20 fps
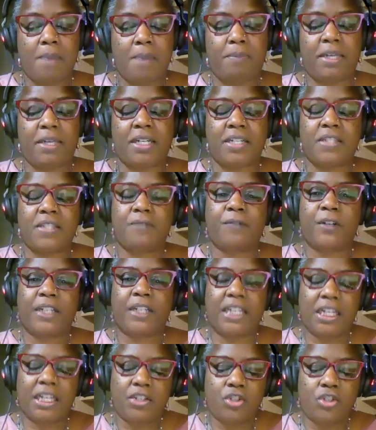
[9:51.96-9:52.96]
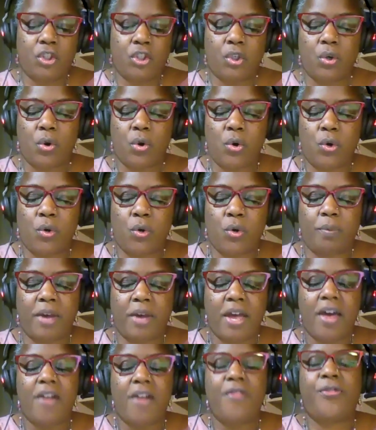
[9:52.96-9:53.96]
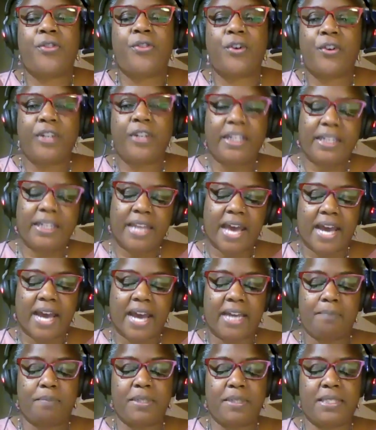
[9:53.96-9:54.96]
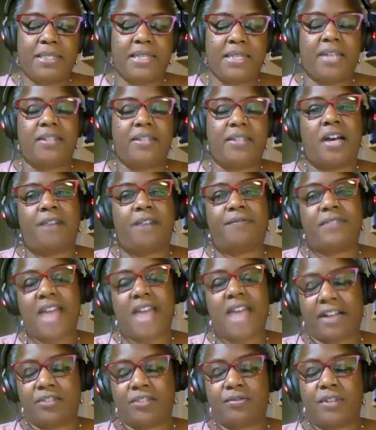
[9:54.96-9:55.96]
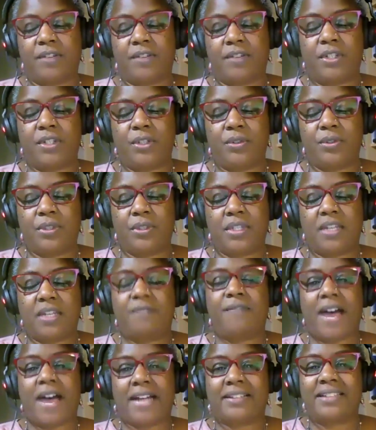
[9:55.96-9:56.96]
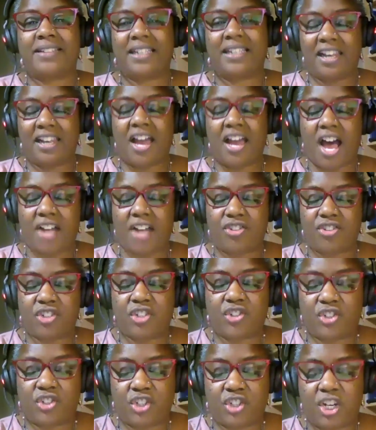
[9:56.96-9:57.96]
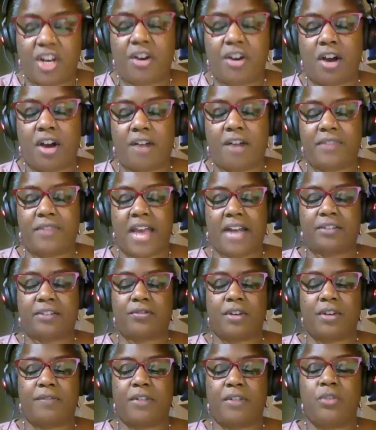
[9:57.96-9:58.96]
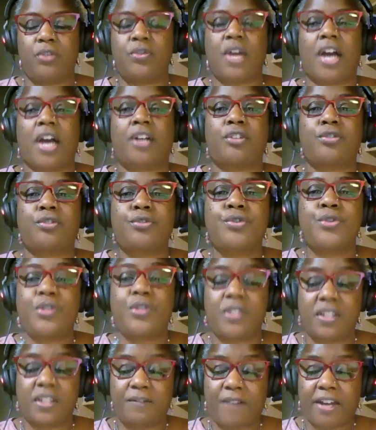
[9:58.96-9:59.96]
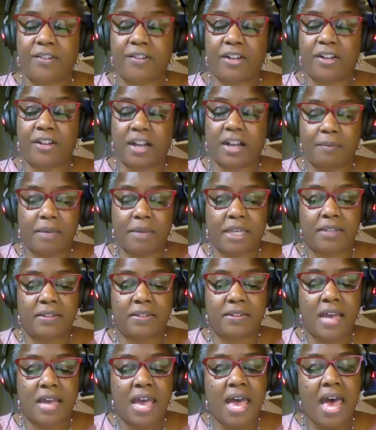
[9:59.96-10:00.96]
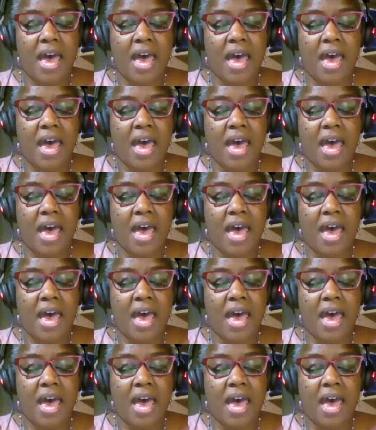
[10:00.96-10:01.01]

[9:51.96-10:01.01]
Because for each new home, 39% of tax revenues, in fact, the largest share of tax revenues, accrues to the federal government.